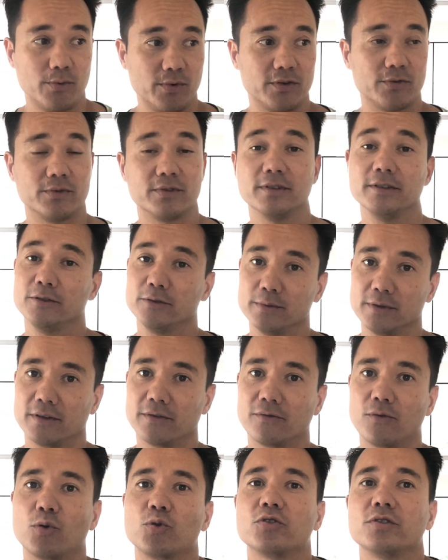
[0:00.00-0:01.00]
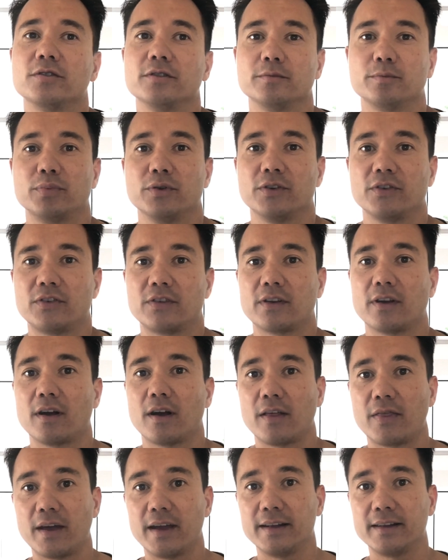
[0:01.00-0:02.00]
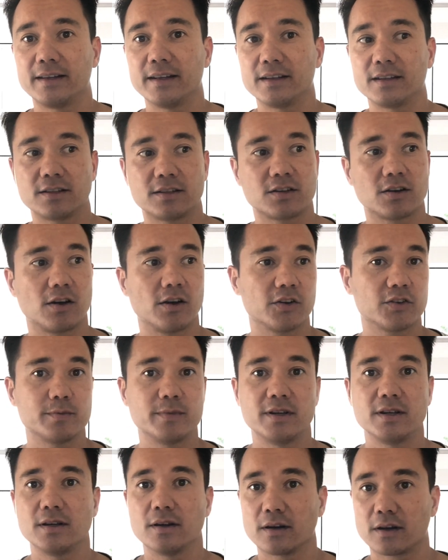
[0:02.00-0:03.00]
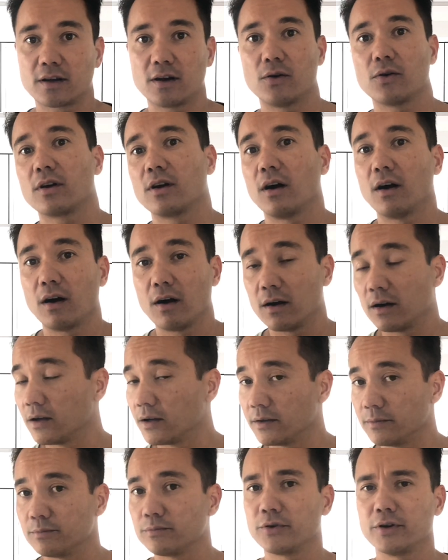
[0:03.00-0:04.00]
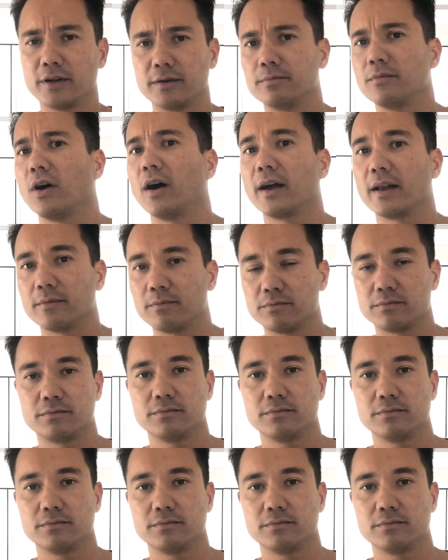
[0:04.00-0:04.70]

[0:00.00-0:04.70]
which was a little bit unfortunate, but they did charge me a Goldcar a pretty high